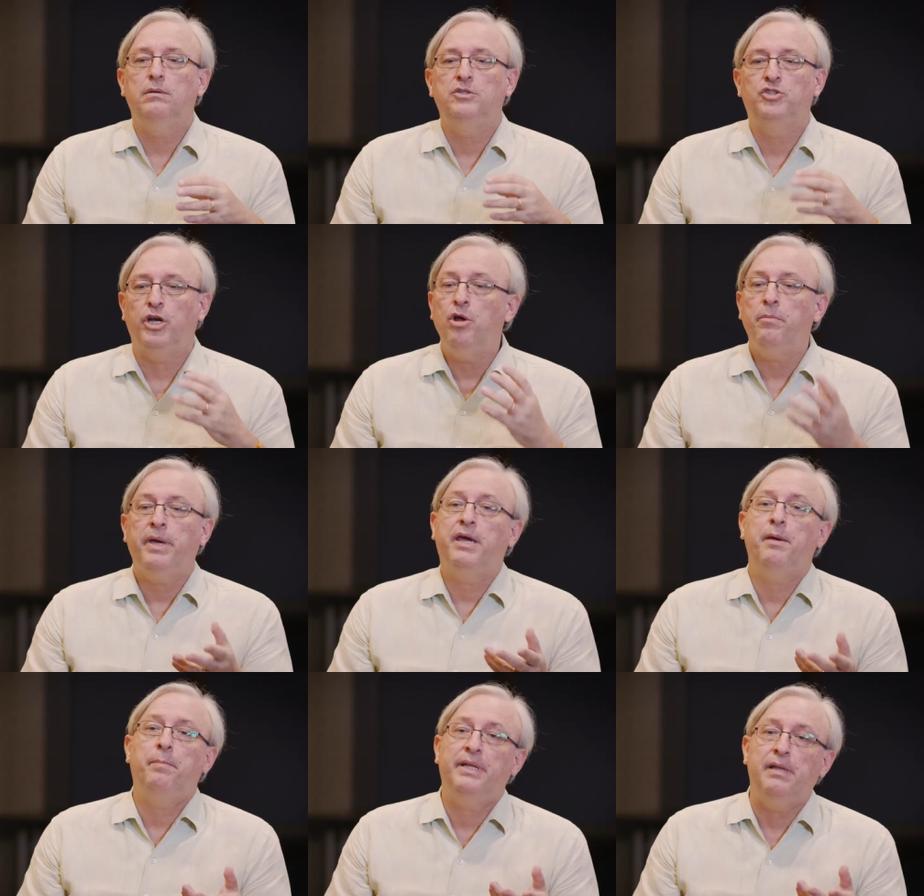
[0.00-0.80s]

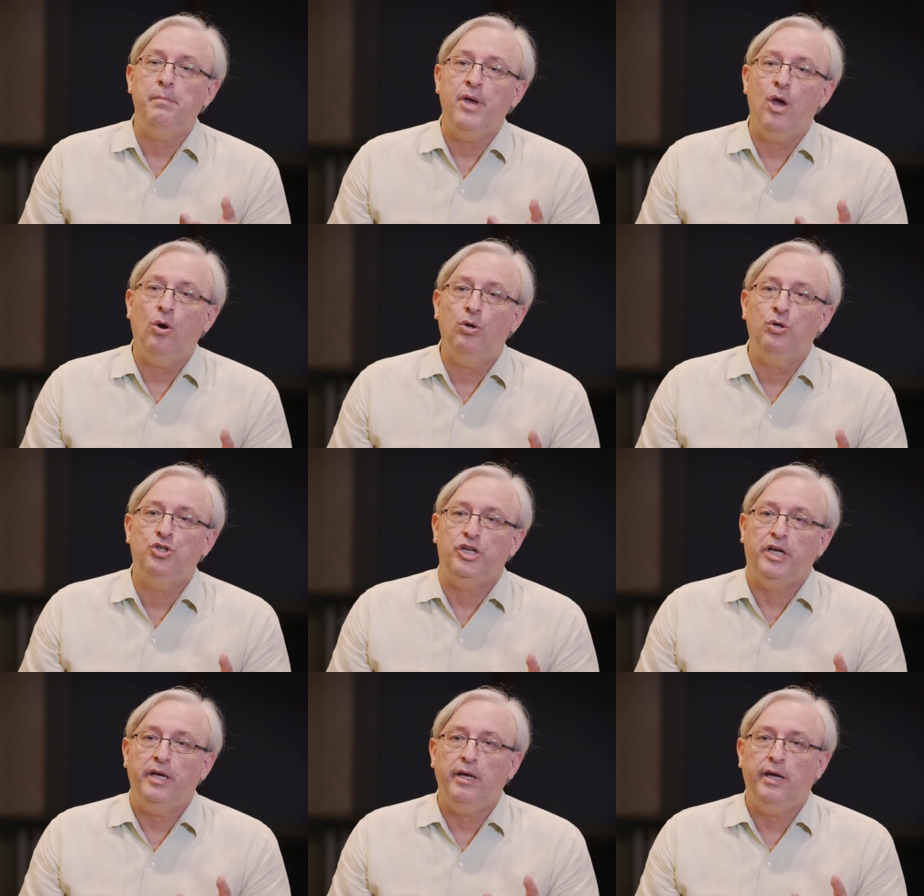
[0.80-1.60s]
Genomic
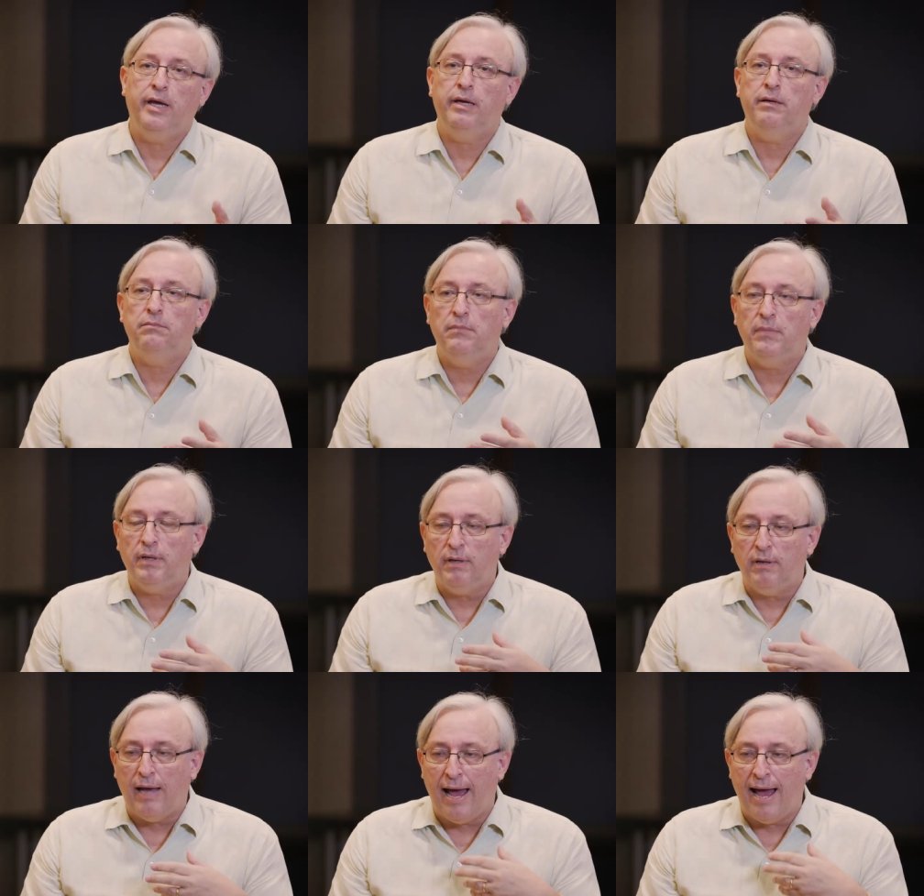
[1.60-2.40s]
epidemiology
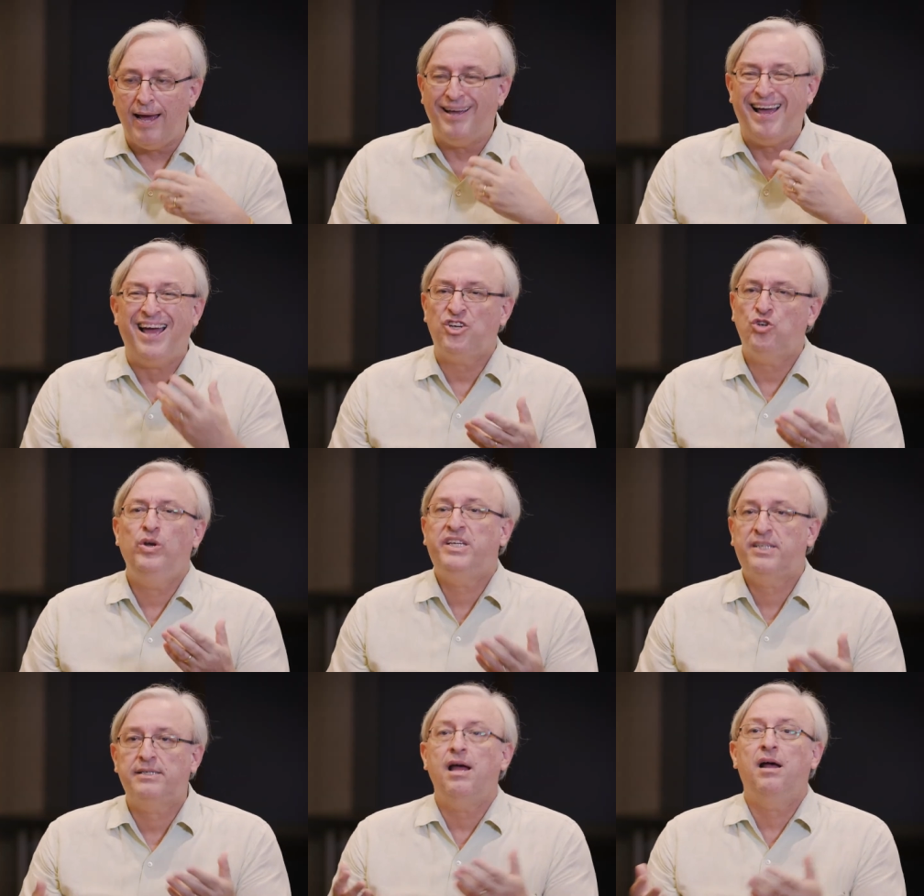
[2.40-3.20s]

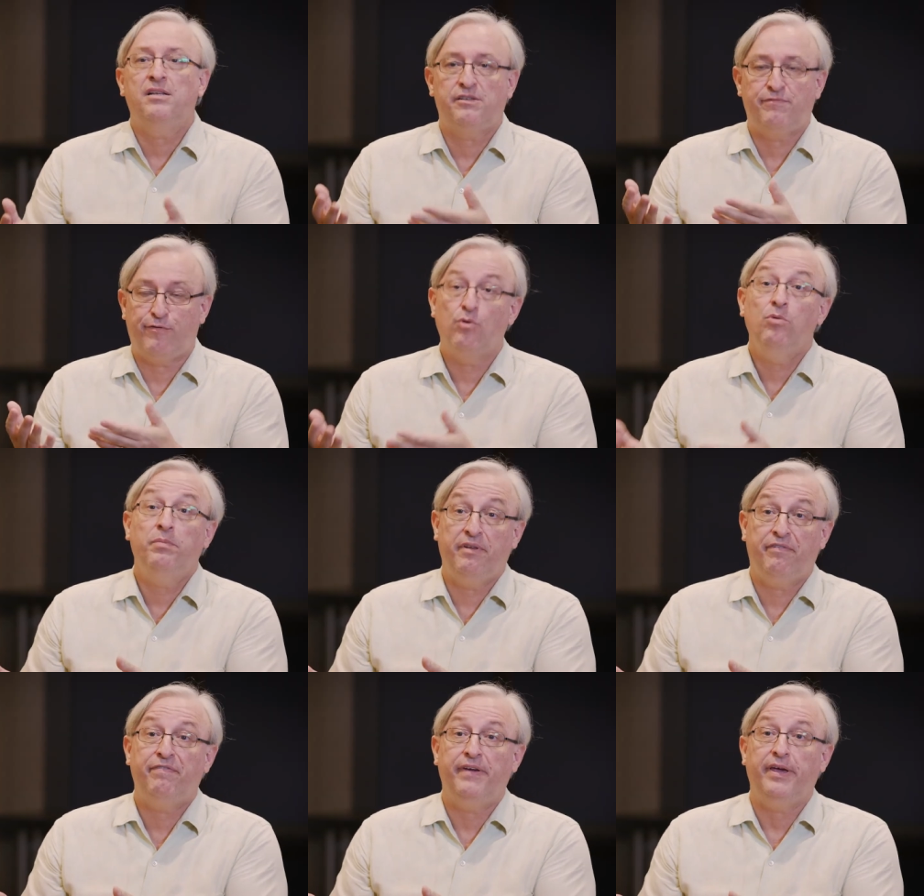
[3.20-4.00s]
actually starts from
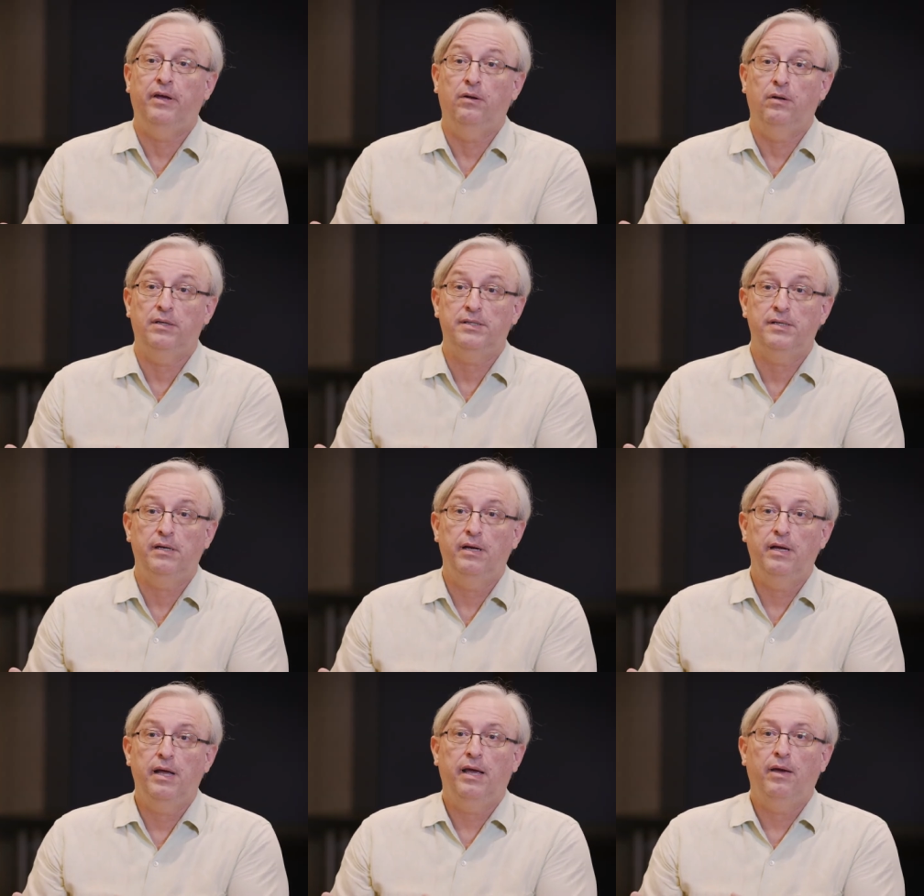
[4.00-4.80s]
the field.
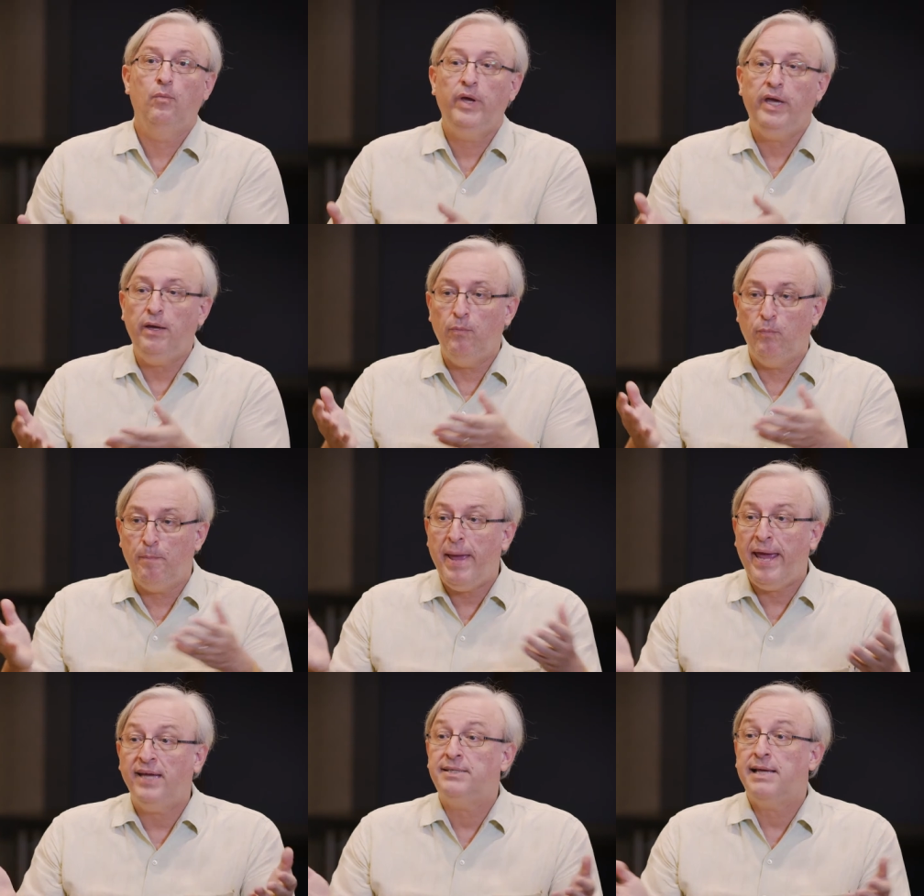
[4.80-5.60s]
We
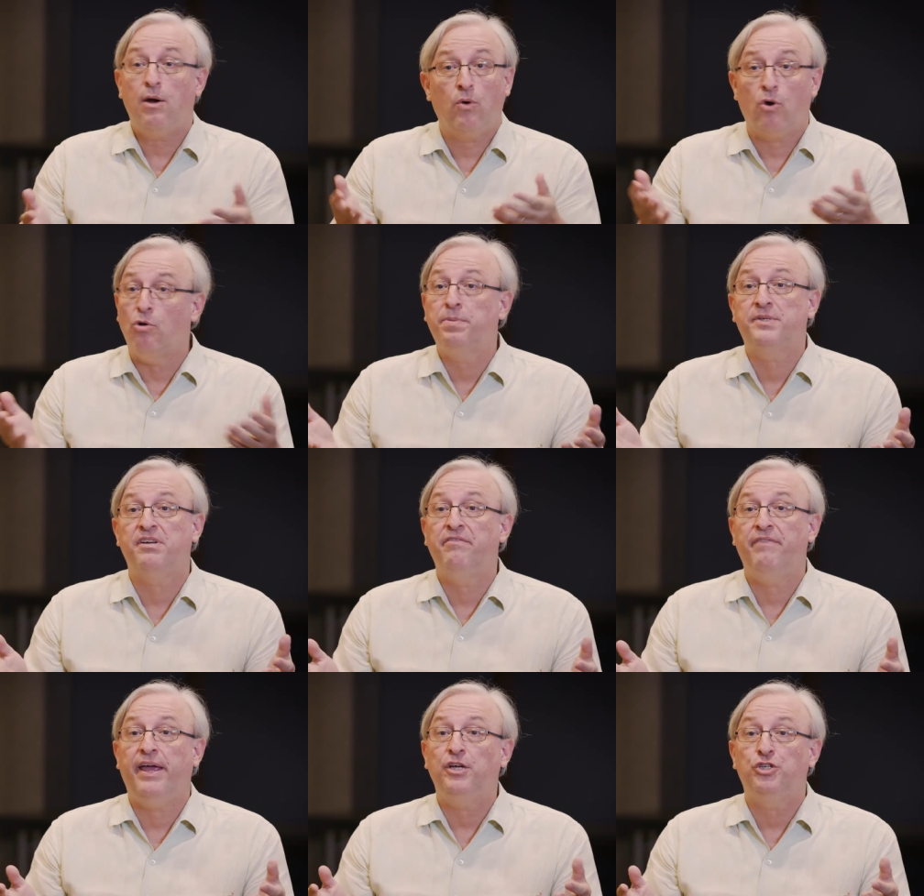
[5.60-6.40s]
base our
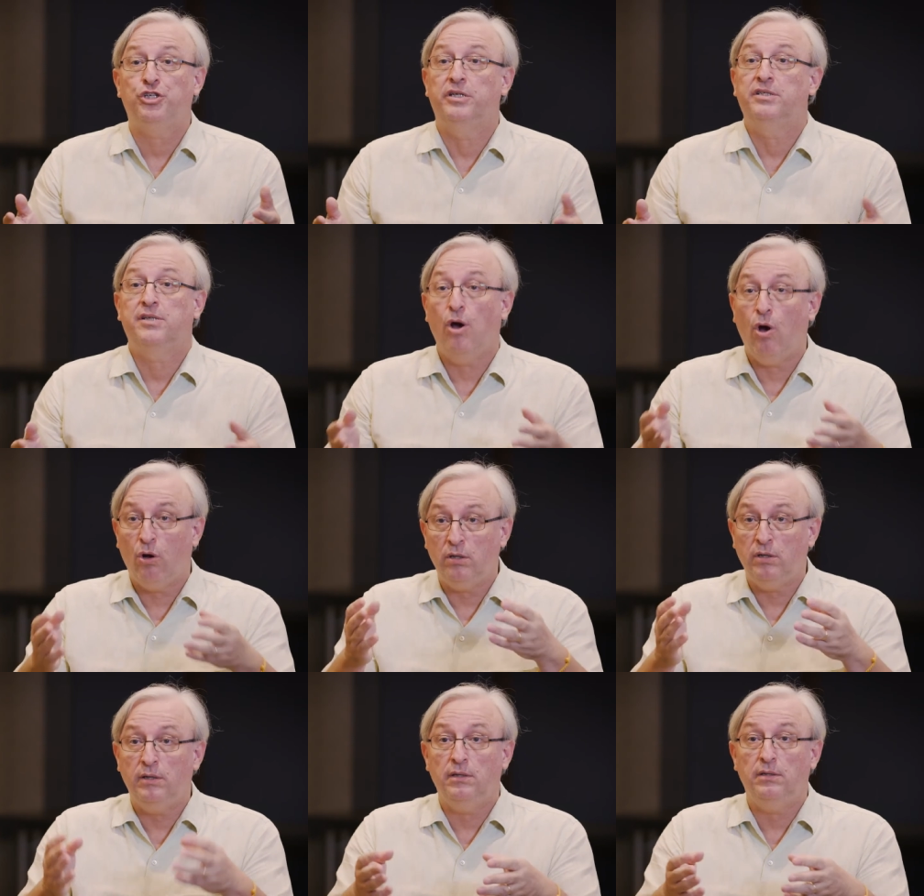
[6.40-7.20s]
observations
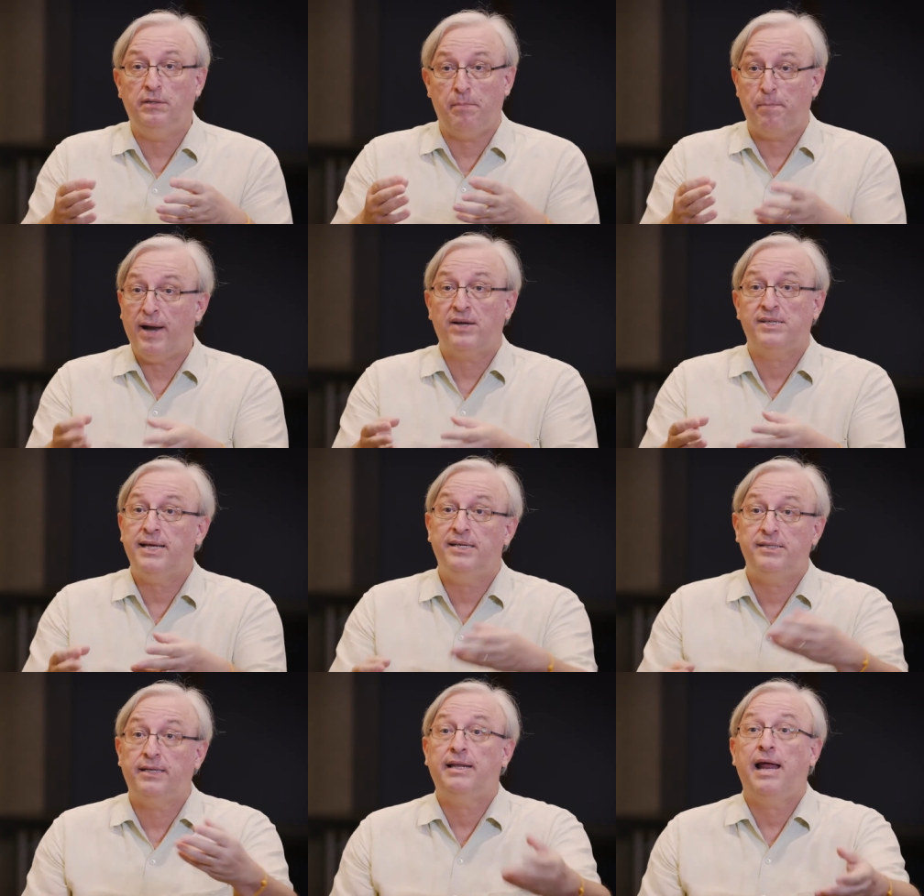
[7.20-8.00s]
on the
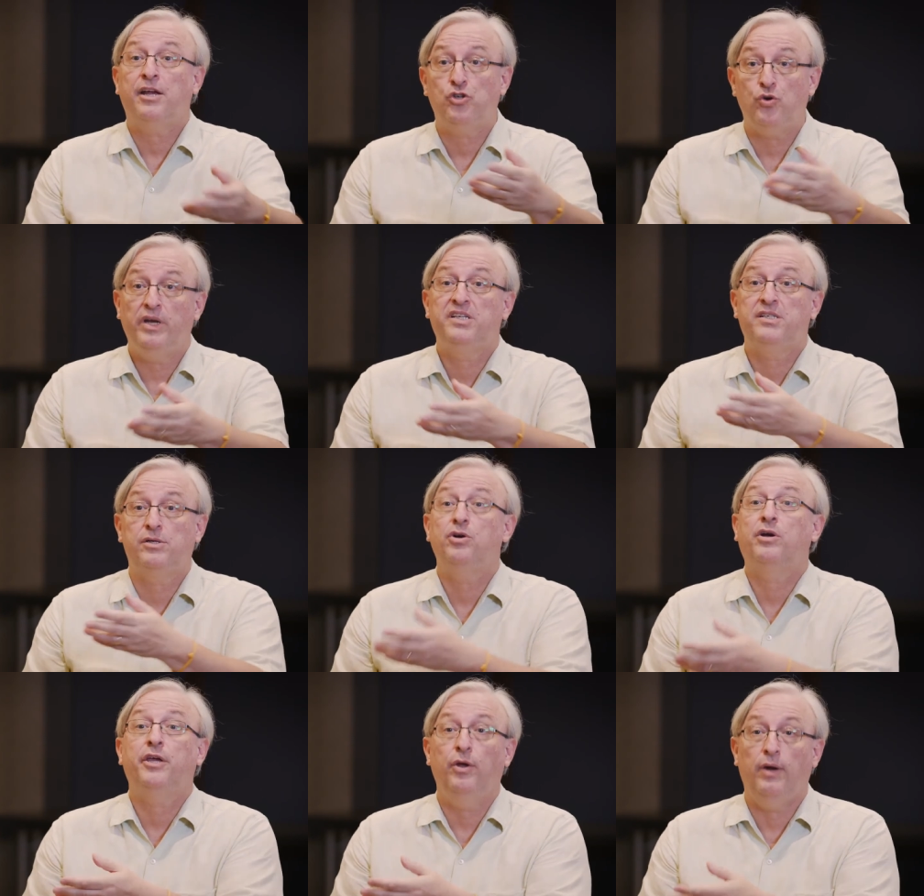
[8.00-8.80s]
parasites that actually
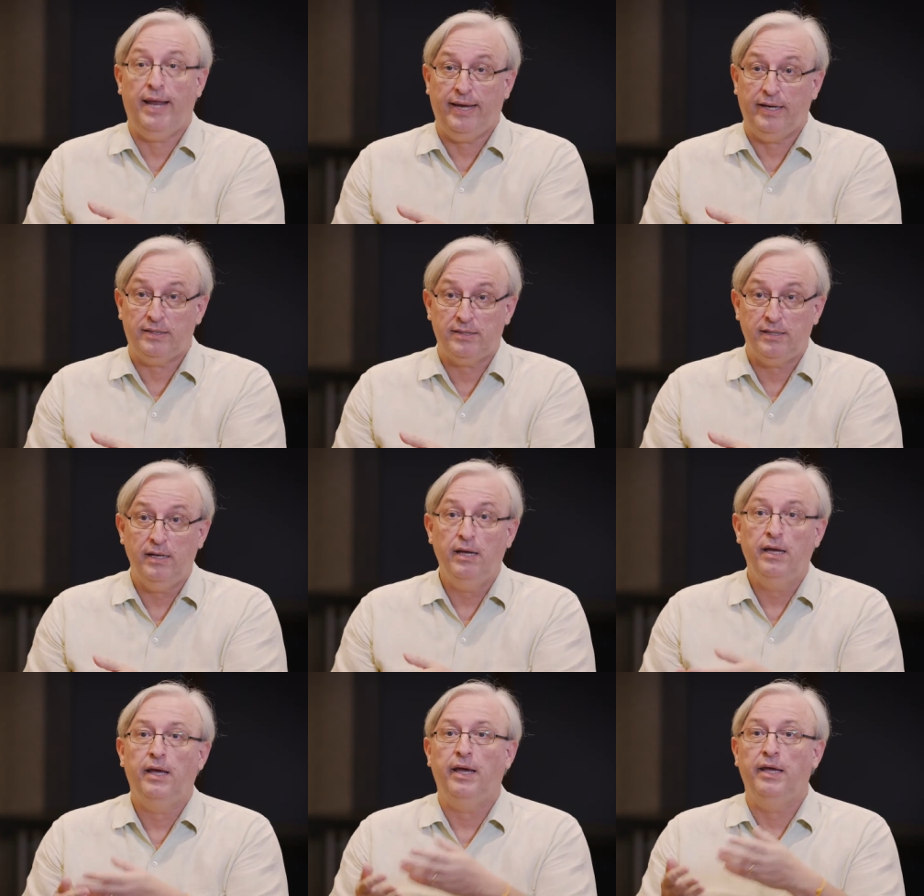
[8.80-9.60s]
circulate
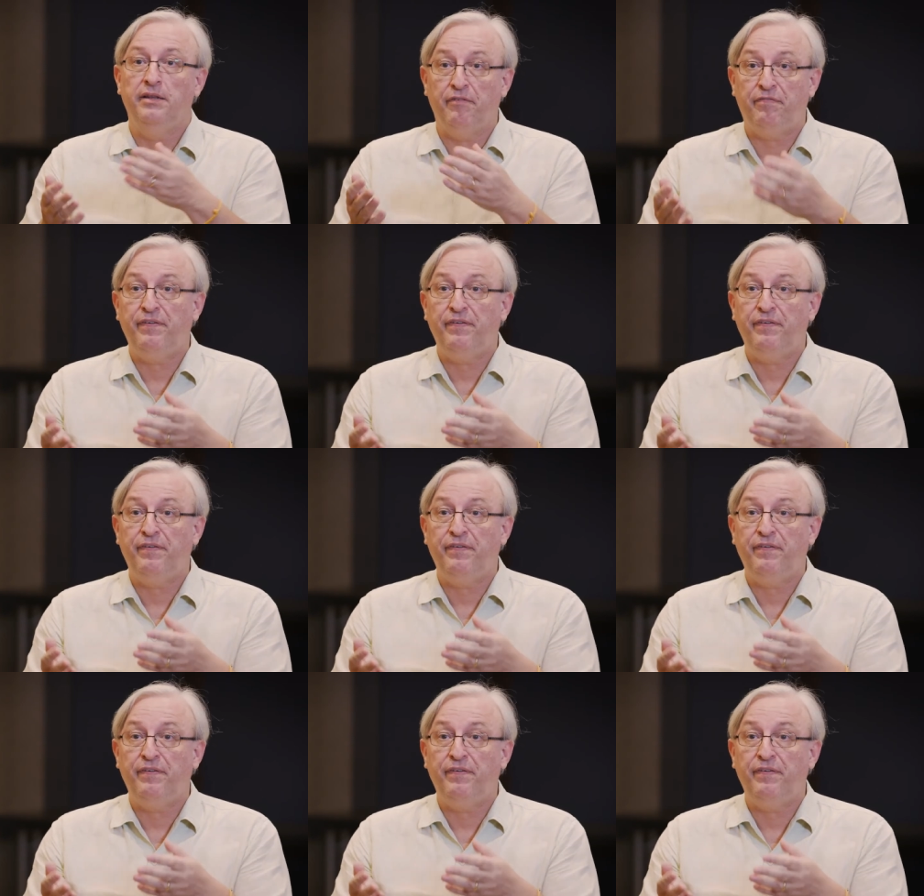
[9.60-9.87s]
in the